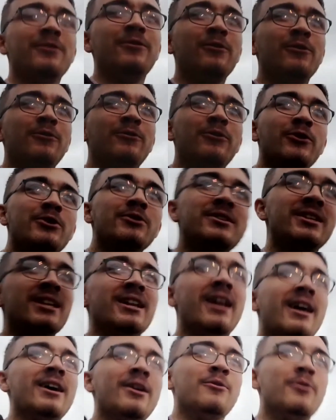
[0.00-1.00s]
fruity
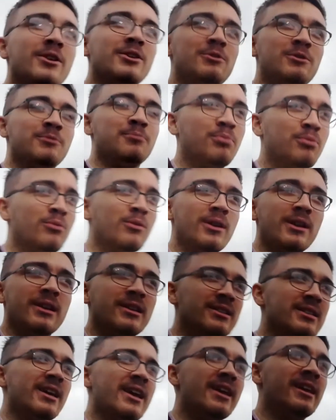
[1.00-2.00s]
language was brilliant
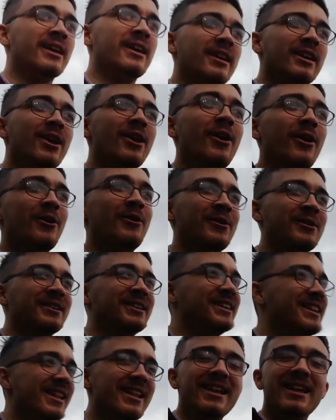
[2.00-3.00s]
to hear. You know,
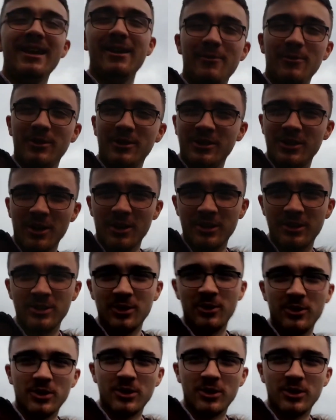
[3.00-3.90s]
it was such